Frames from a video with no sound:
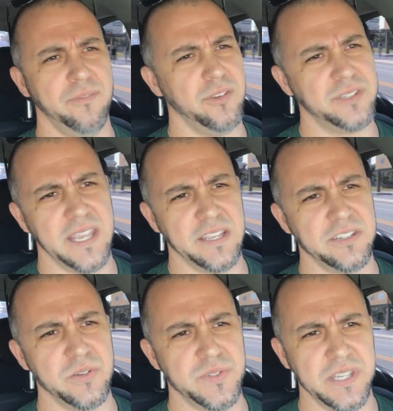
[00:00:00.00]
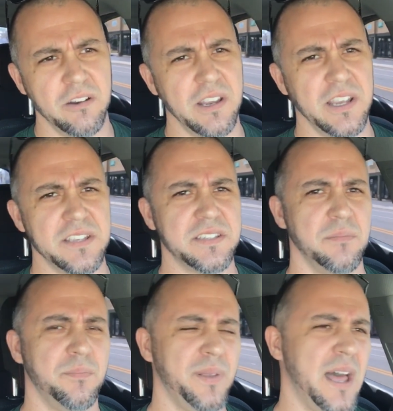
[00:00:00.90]
if you take it too serious
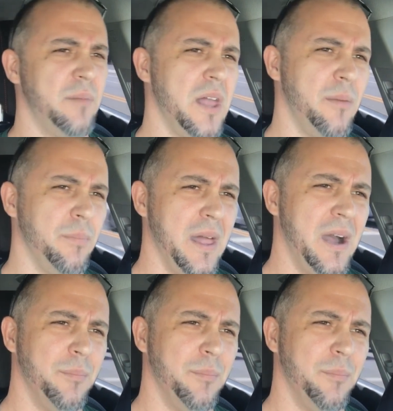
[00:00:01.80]
and blah blah blah.